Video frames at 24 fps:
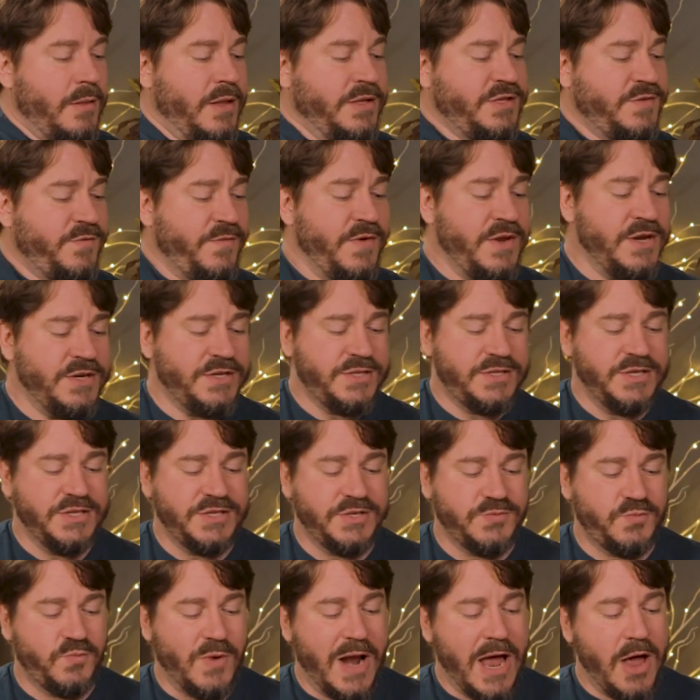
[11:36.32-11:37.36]
Let's finish
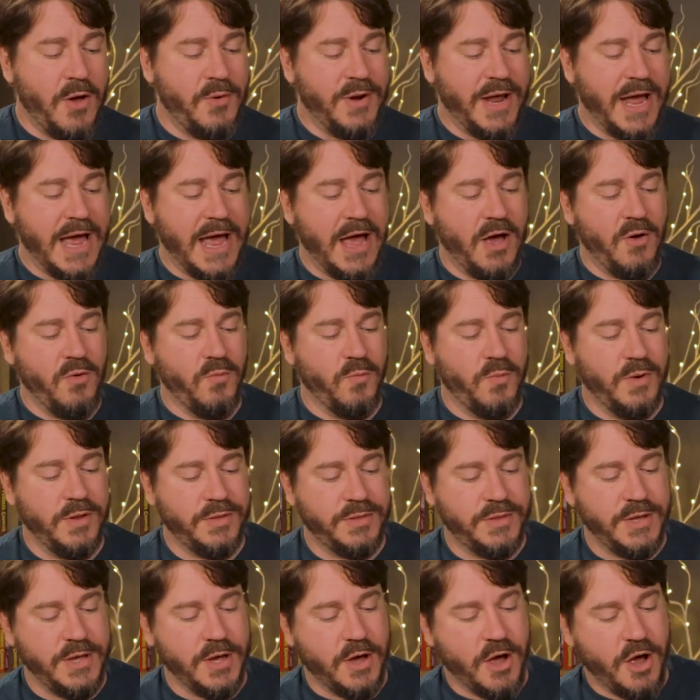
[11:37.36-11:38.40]
this round out
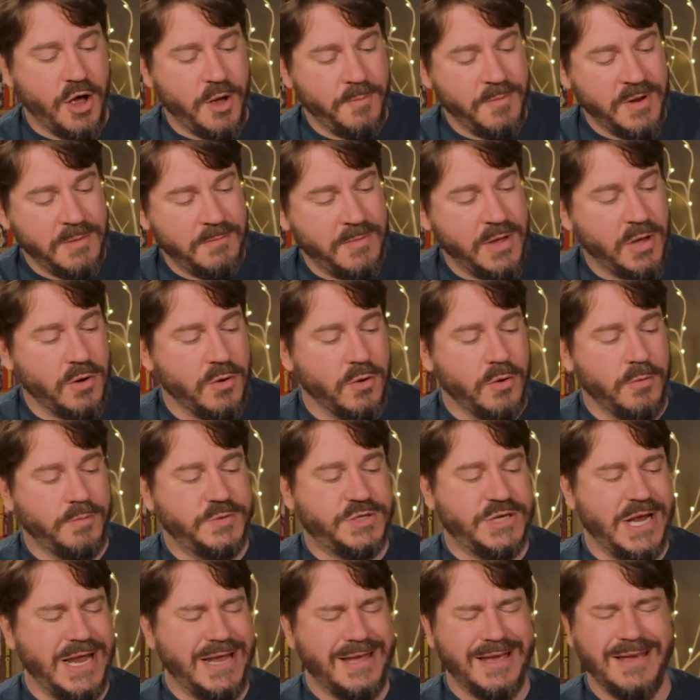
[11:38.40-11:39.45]
with the almond milk. Oh,
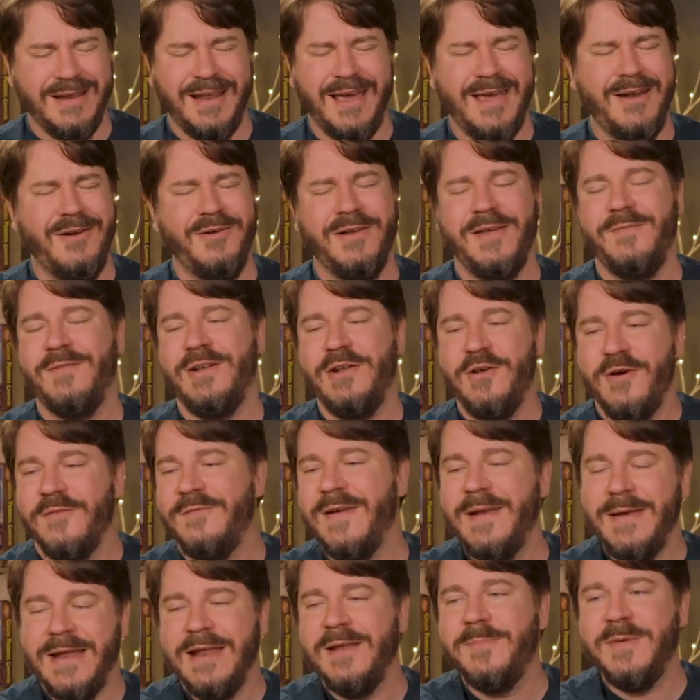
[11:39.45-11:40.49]
shake it. I don't even know if
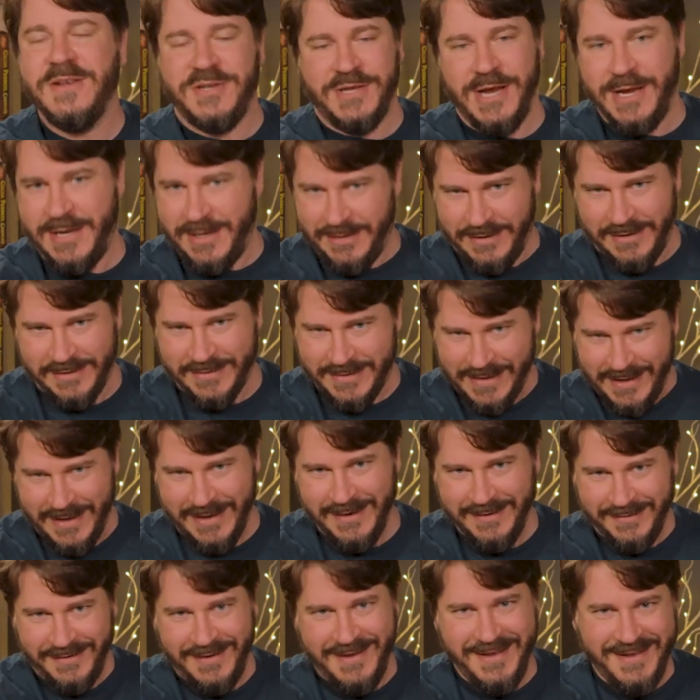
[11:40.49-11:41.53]
I need to be shaking these
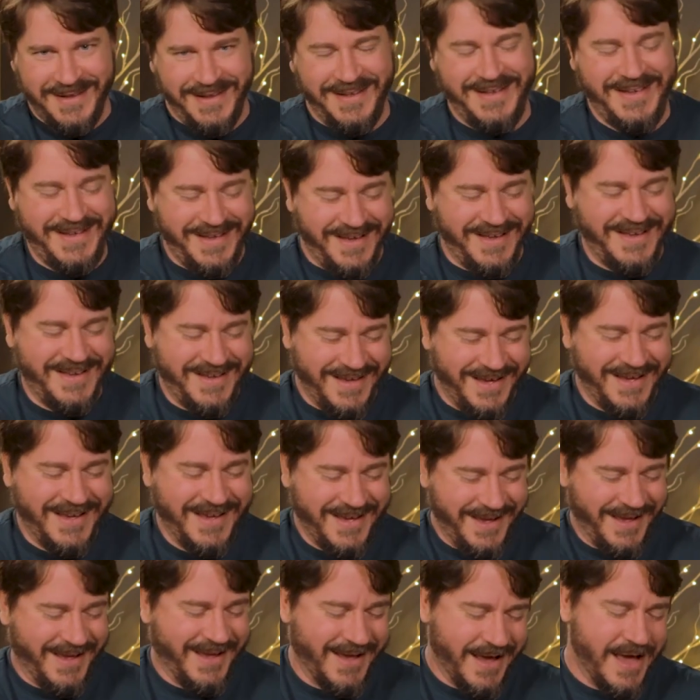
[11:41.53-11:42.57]
things.
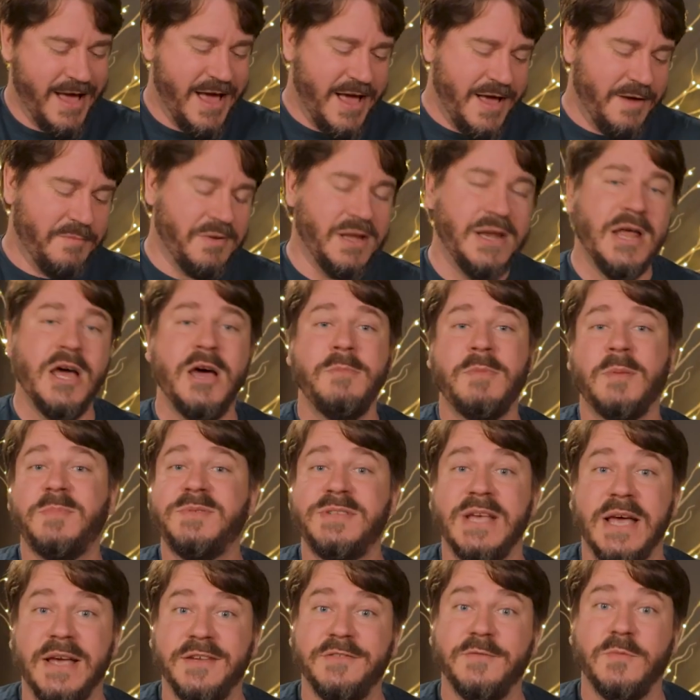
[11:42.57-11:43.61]
But now I'm
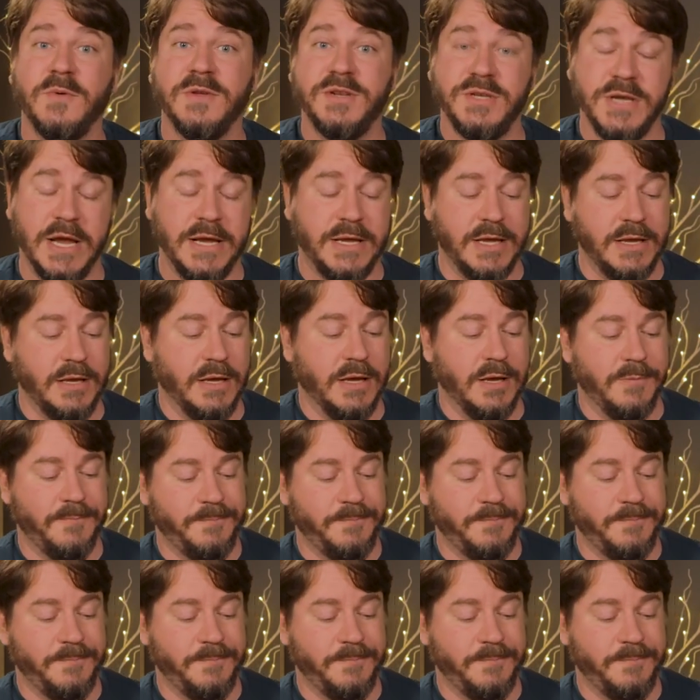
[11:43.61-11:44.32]
obsessed with shaking it.